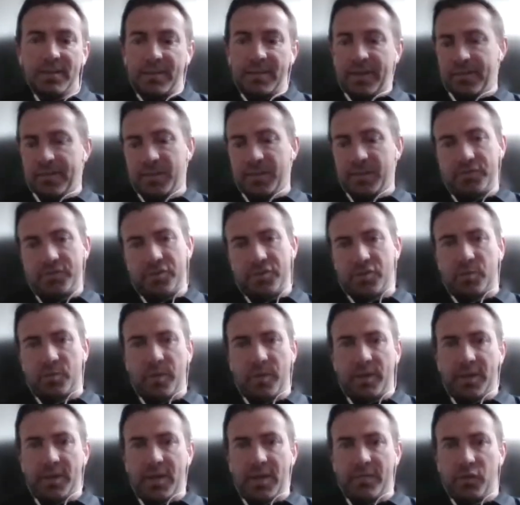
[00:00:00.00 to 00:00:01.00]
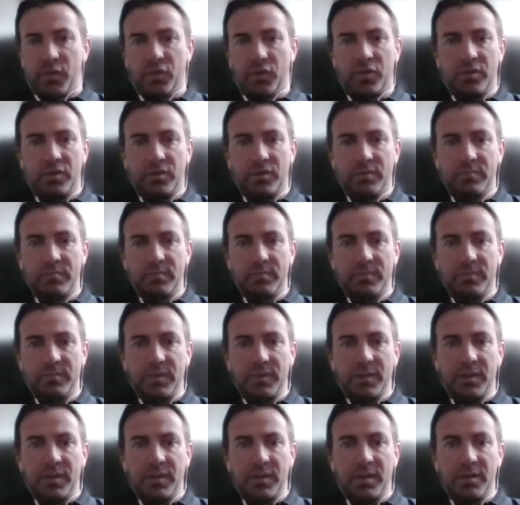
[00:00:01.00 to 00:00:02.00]
then they'll just quickly have a look
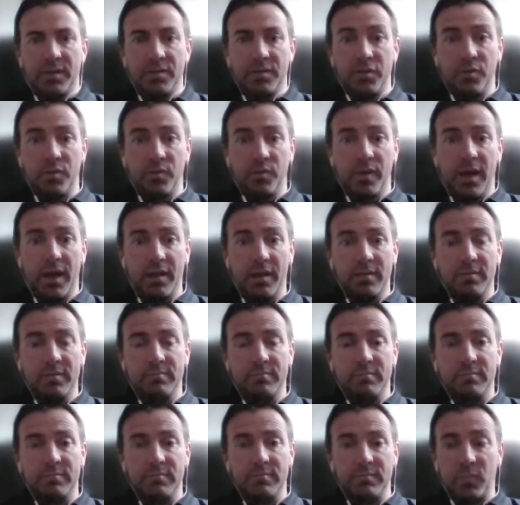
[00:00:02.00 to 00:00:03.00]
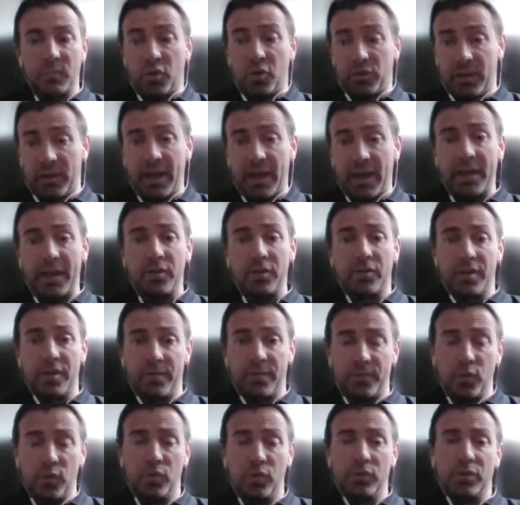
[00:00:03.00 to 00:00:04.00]
and do that online, on the
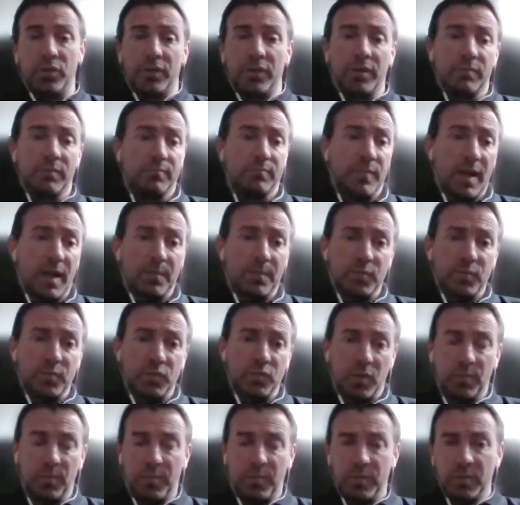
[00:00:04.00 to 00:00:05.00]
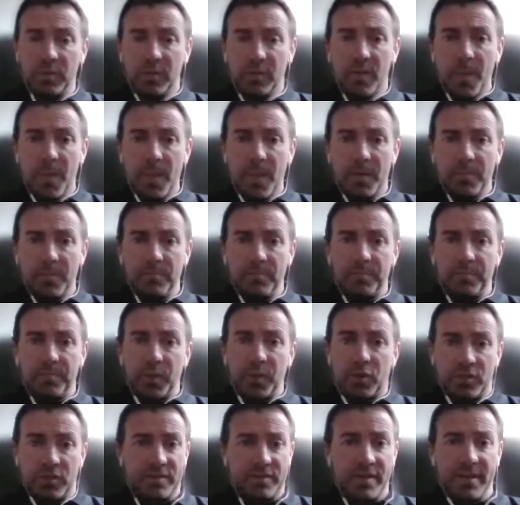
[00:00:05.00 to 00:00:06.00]
phone, on a laptop,
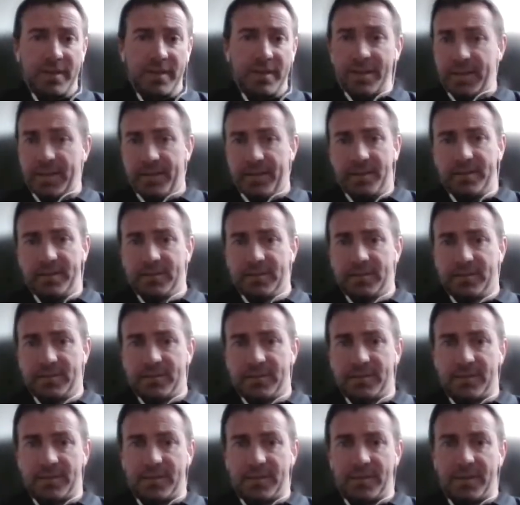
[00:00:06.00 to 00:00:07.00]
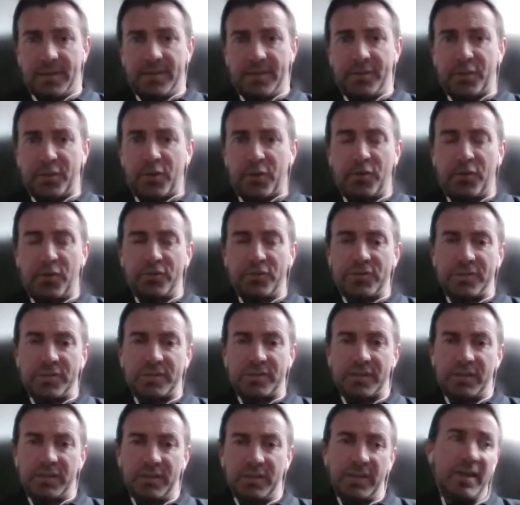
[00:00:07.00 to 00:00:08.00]
because they need it. And they can't
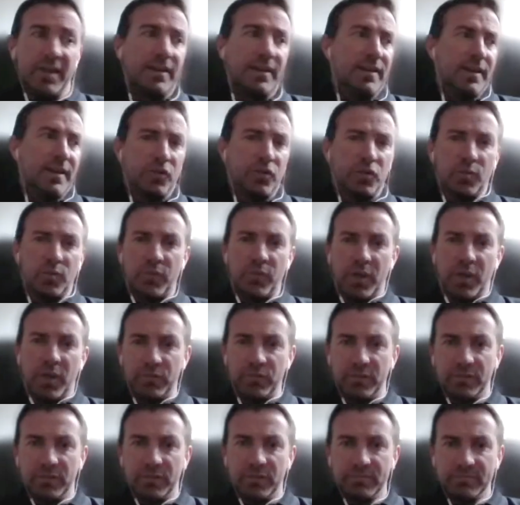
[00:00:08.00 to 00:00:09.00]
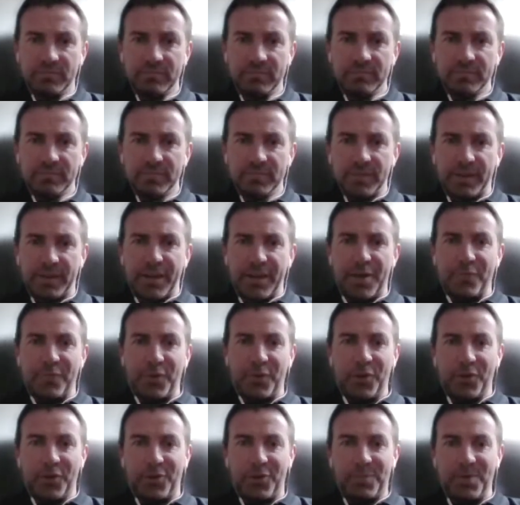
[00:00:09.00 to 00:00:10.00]
just say, oh, yeah, come round and have
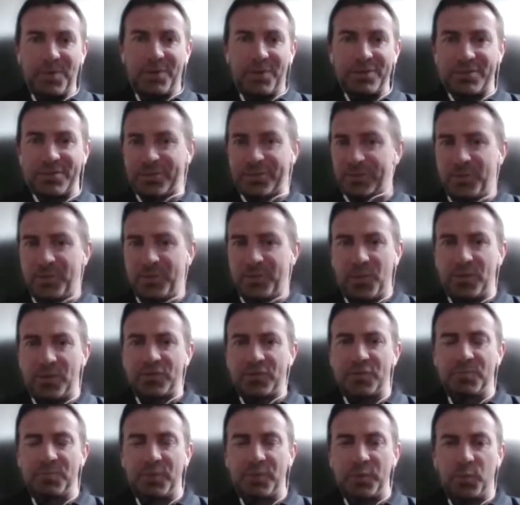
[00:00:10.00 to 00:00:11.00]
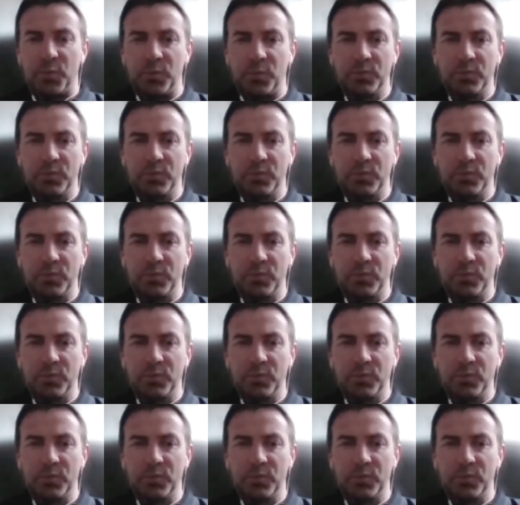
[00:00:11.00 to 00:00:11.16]
a look, because they don't want somebody